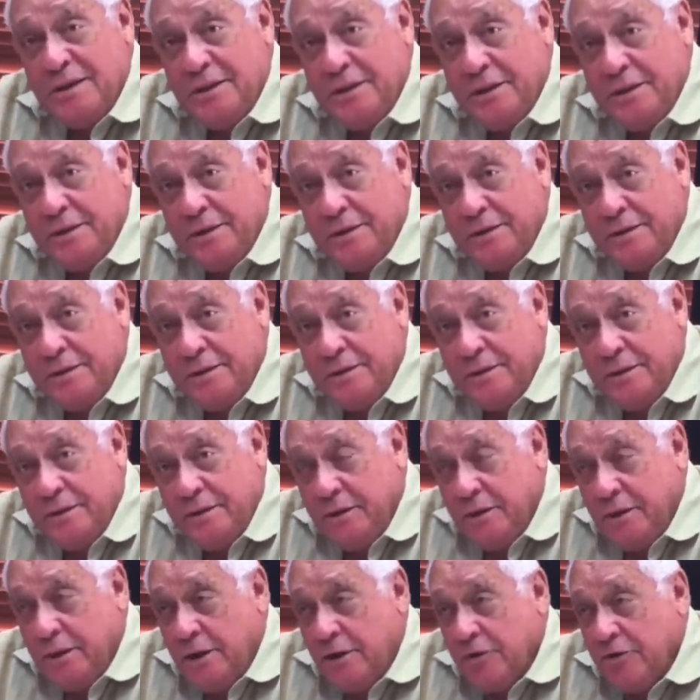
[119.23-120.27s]
there,
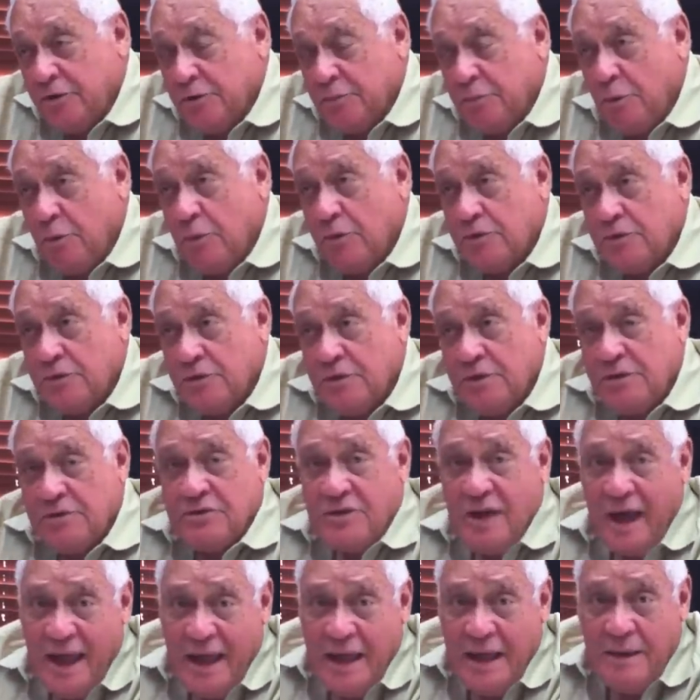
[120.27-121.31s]
spoke to the
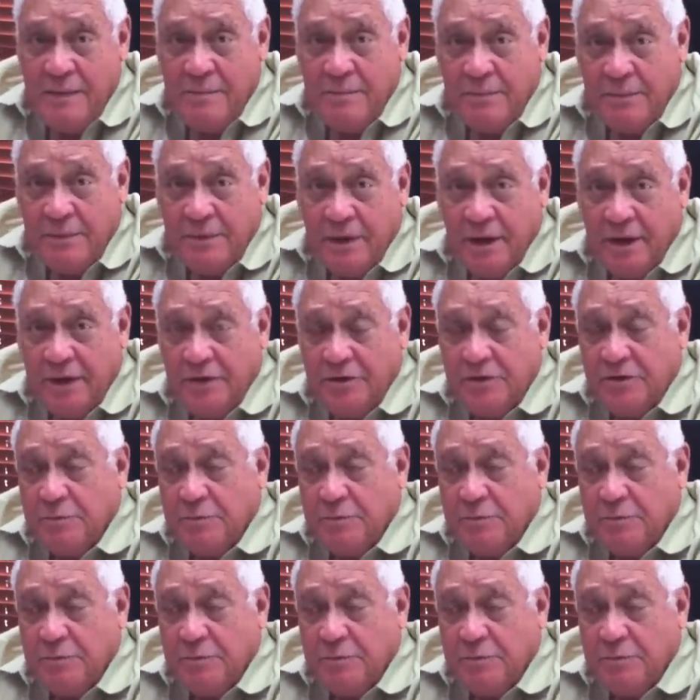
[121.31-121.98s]
time, and